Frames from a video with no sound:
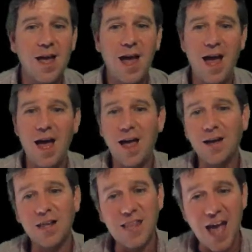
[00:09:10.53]

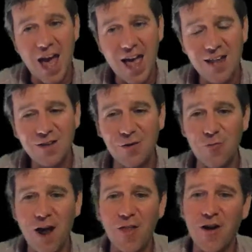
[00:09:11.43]
And in the end,
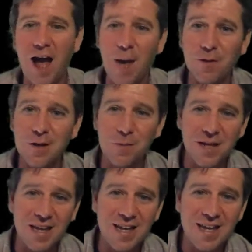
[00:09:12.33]
rather
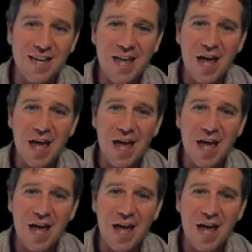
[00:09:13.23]
amicably,